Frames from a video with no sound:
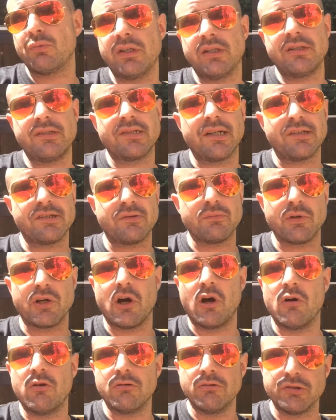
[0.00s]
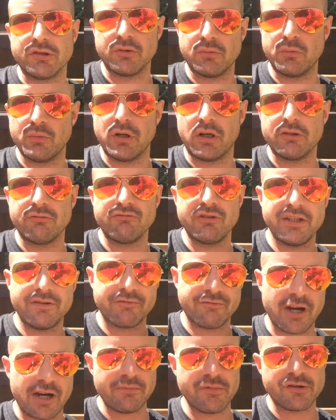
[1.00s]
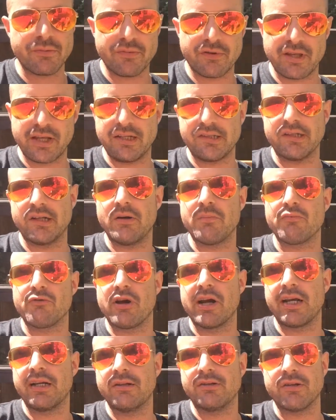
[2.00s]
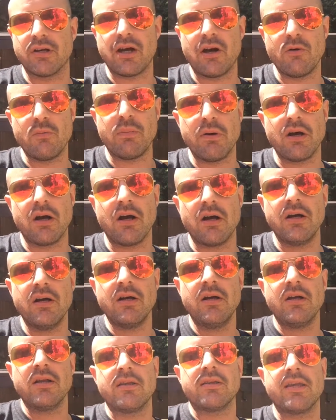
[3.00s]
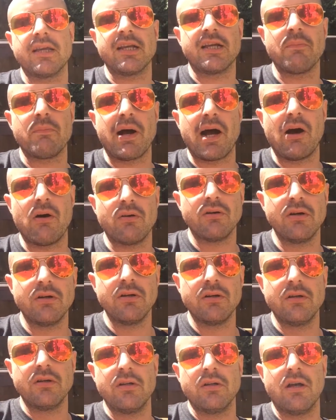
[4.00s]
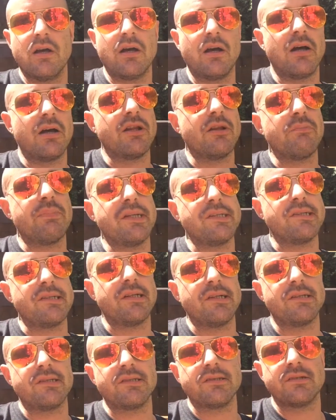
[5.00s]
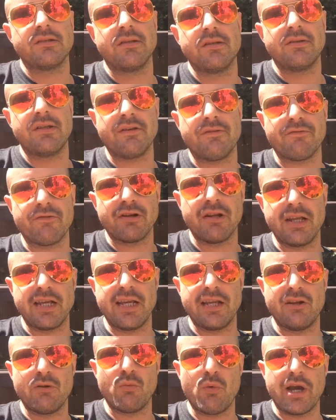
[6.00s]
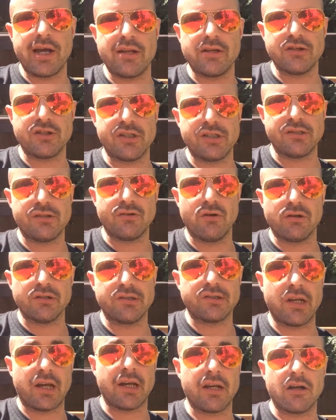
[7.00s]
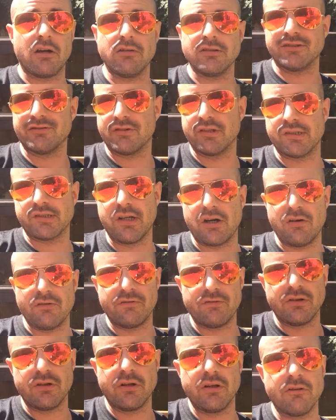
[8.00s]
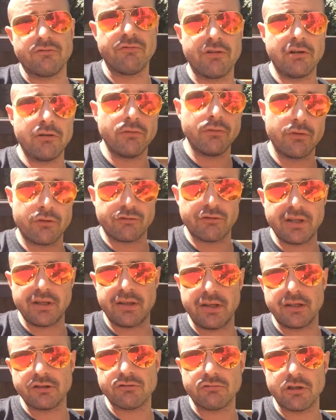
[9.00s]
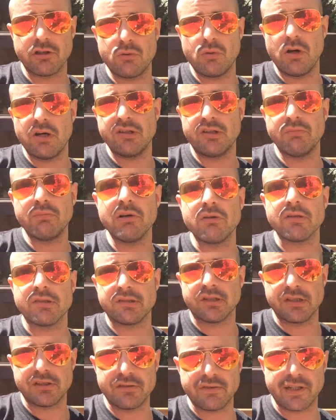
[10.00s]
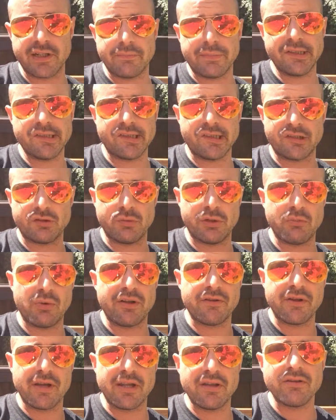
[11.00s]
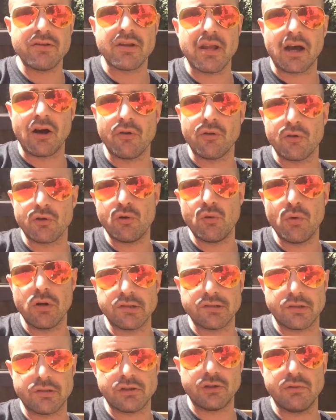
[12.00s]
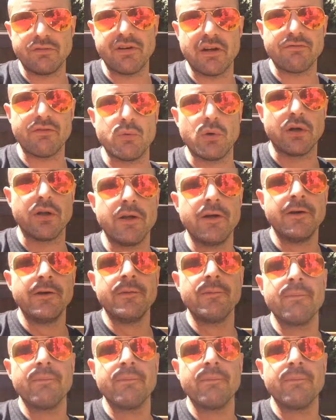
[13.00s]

and we set some goals, and I reframed some things in her brain to help her think about the business differently, in the way that she's not setting goals for herself and the real three things that are required to build a six-figure business. And we went into that on the call, as I do with everyone.